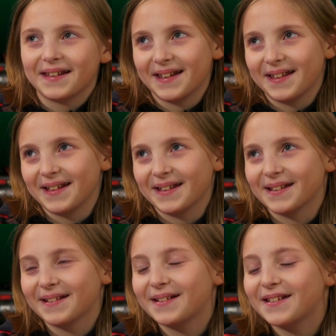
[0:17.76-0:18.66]

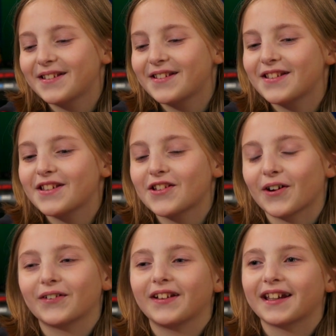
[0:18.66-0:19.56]
Eating
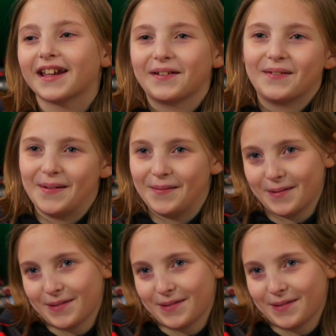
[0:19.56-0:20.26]
chocolate cake when I'm not